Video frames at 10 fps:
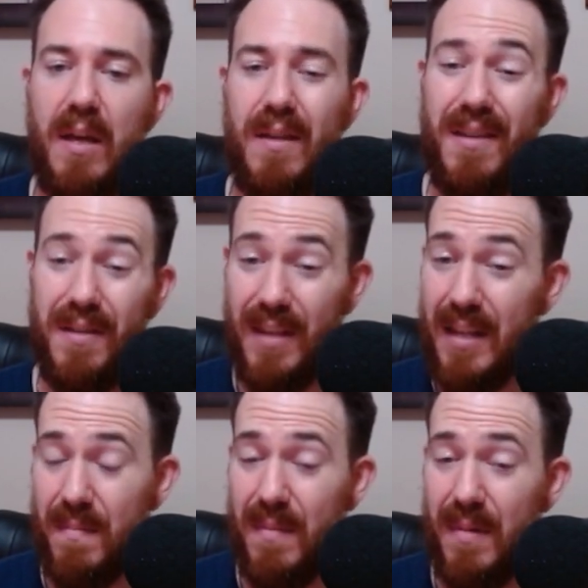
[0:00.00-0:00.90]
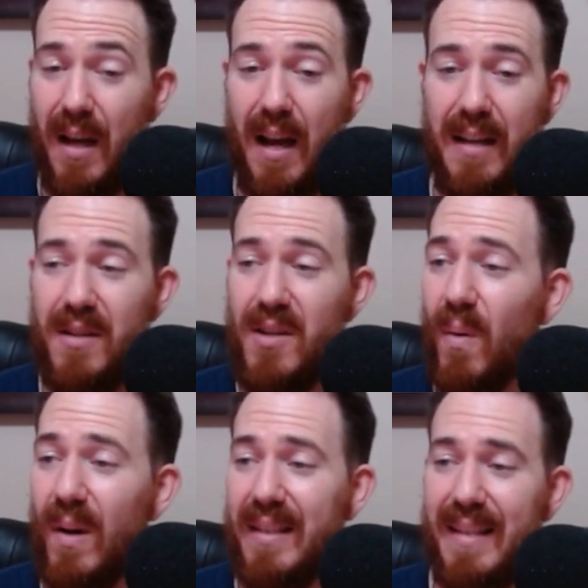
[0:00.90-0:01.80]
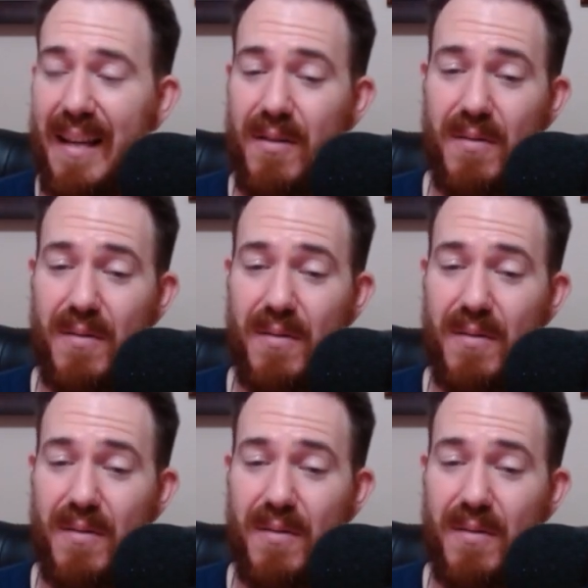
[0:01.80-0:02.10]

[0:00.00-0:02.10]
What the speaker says: The theme. I know I said